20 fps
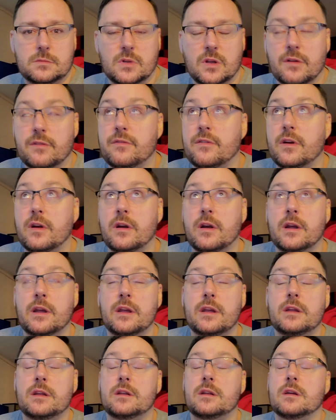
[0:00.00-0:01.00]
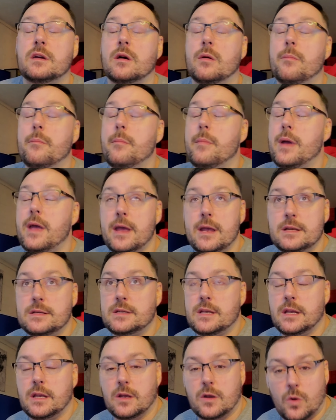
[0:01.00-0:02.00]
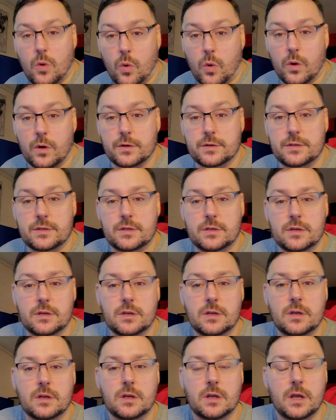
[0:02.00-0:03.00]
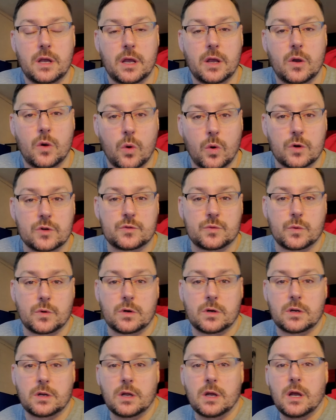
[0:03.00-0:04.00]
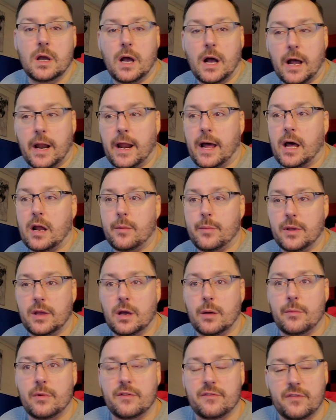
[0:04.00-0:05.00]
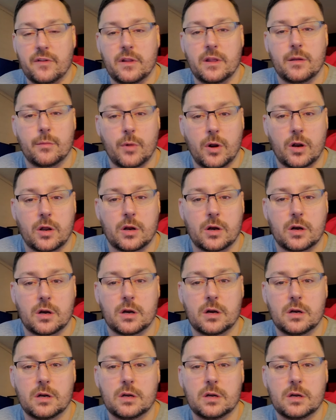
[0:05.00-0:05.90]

a very amazing course and coursework on how to become an affiliate marketer.